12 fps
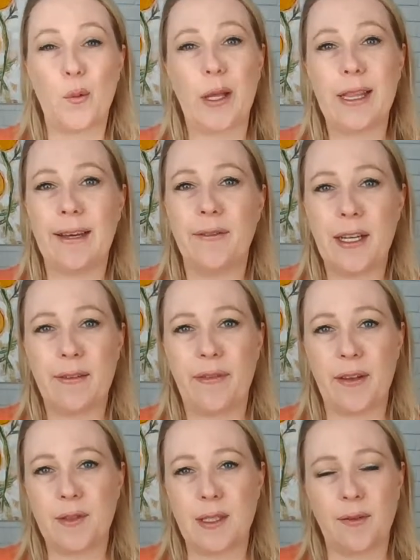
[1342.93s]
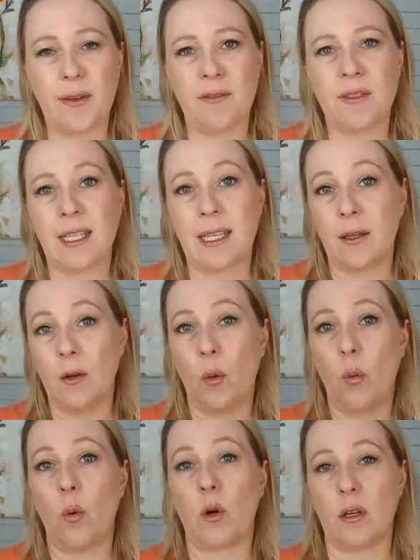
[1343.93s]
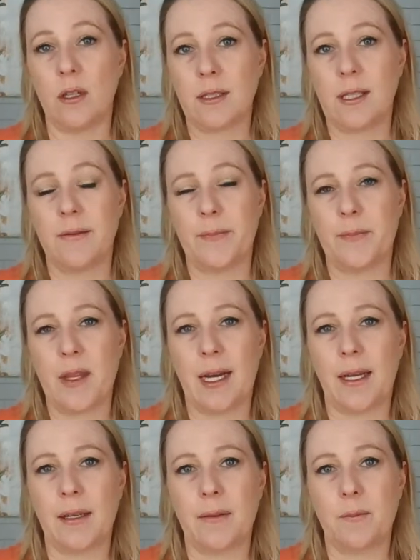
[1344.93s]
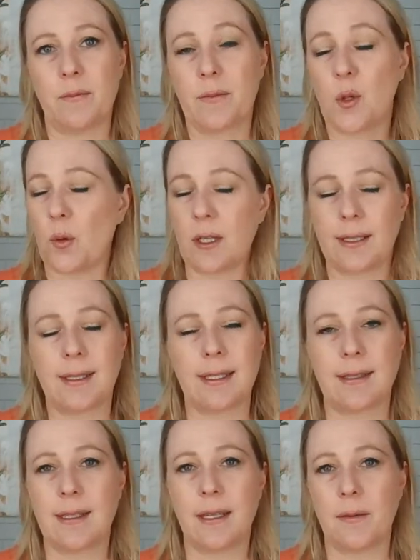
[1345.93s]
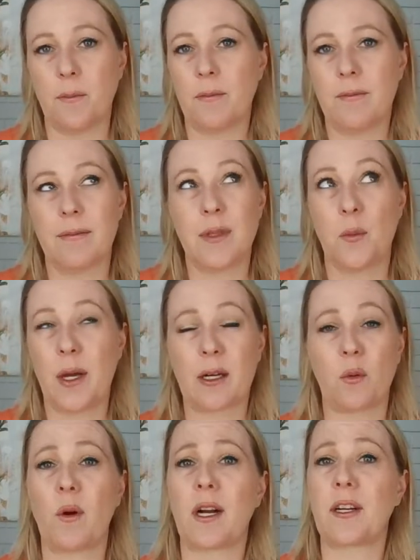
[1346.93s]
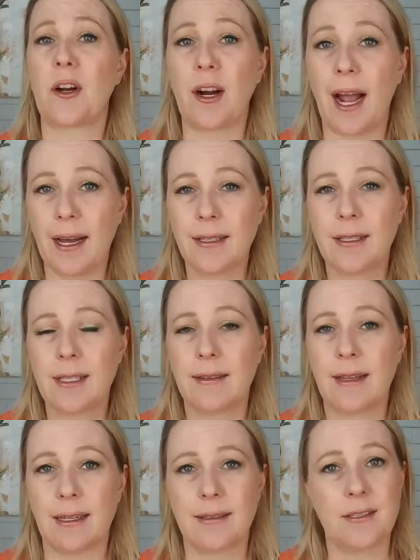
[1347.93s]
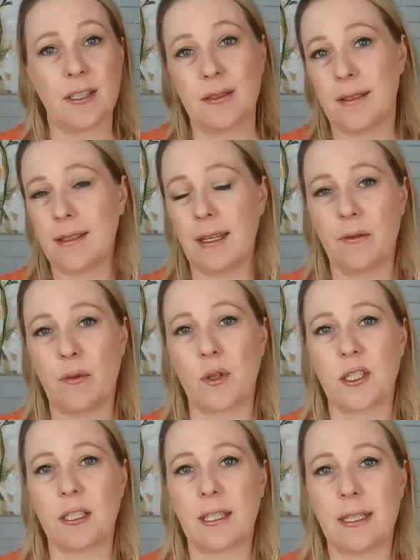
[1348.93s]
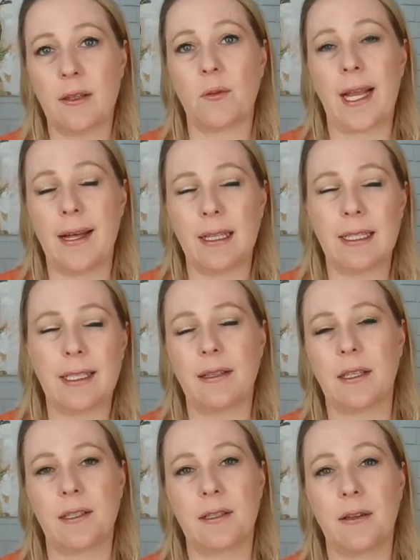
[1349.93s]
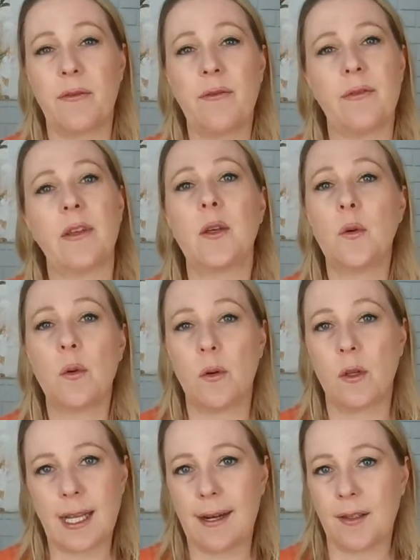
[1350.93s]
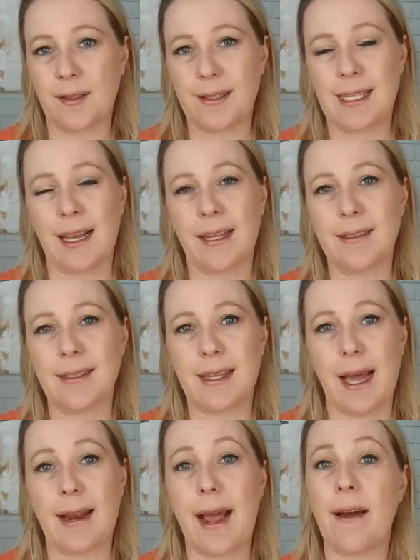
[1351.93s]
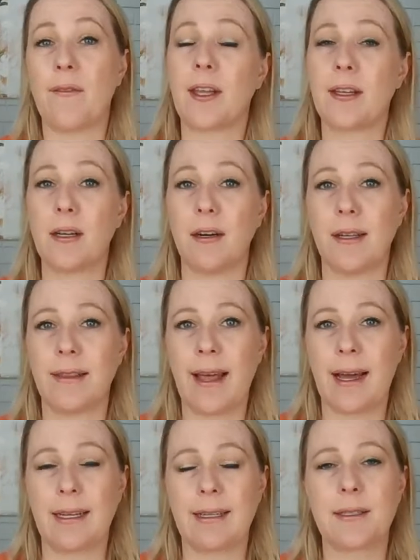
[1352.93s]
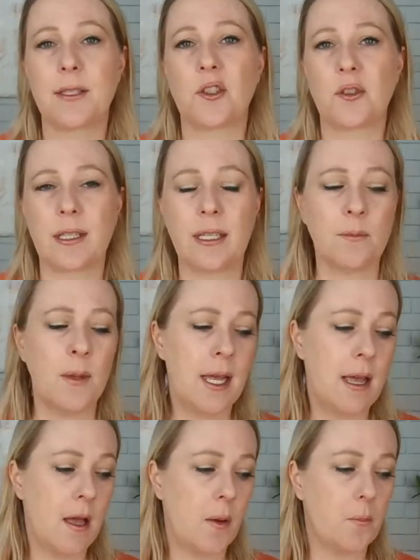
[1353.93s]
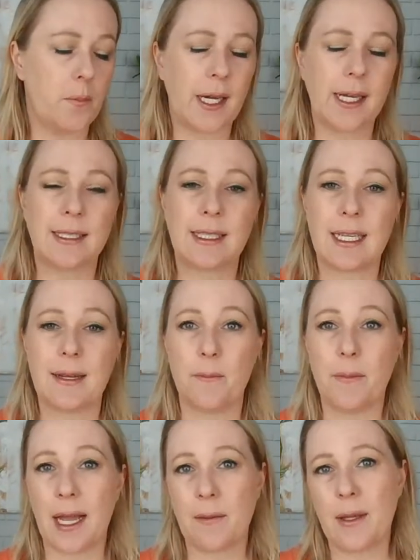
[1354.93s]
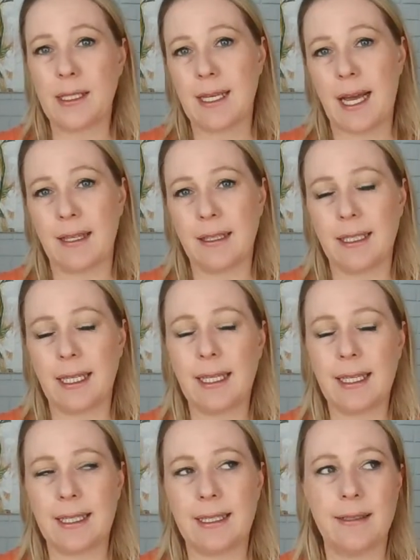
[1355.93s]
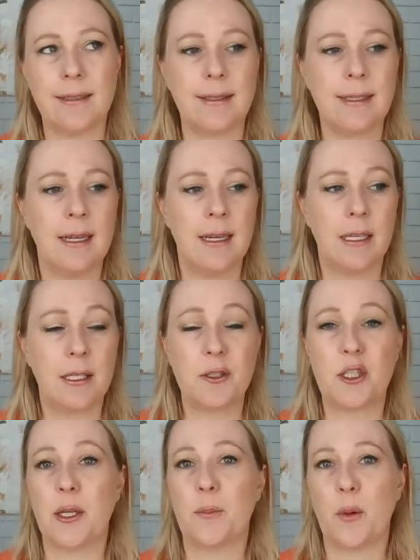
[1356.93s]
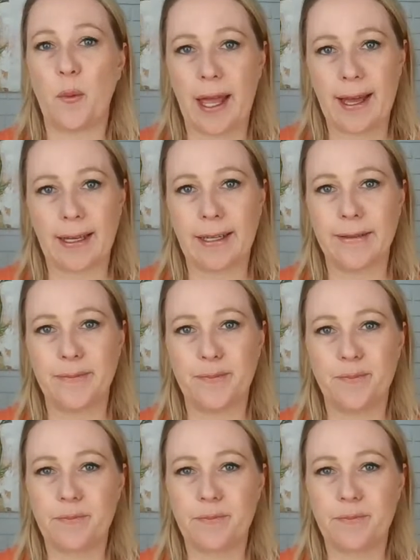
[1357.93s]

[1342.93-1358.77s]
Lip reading: We live in a 50-50 world, court system, no matter where you're at. That's just unfortunately the reality. There's a few holdout states that haven't gone that extreme, but my mentality is you chip away at it.